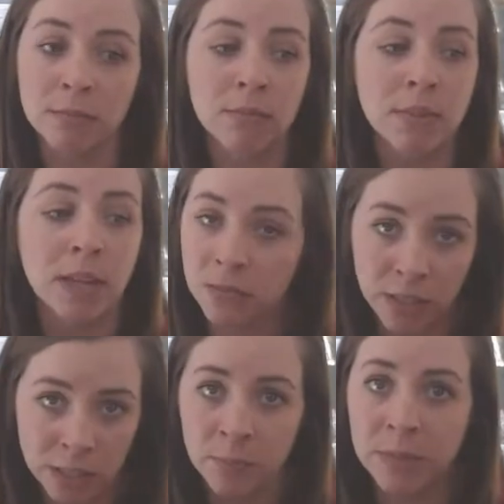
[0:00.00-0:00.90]
That is very
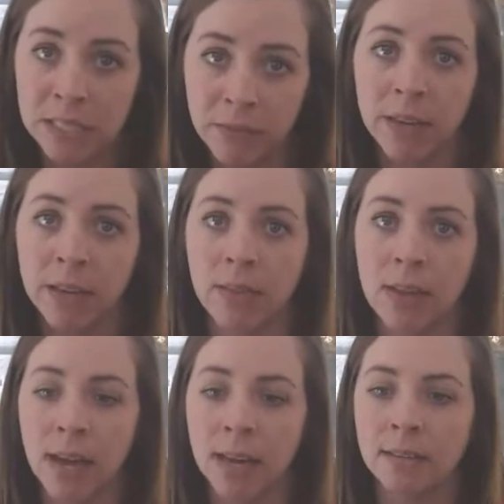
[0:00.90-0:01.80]
specific in the
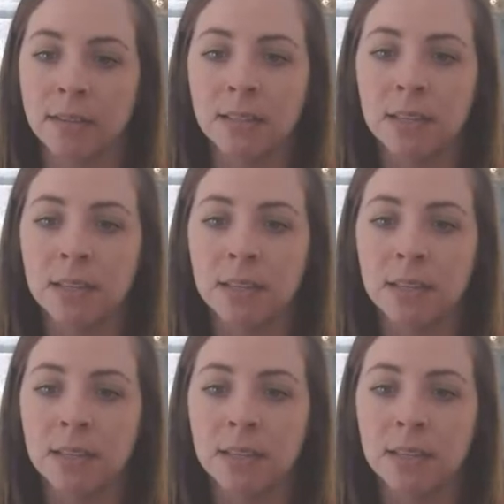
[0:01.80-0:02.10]
guidance,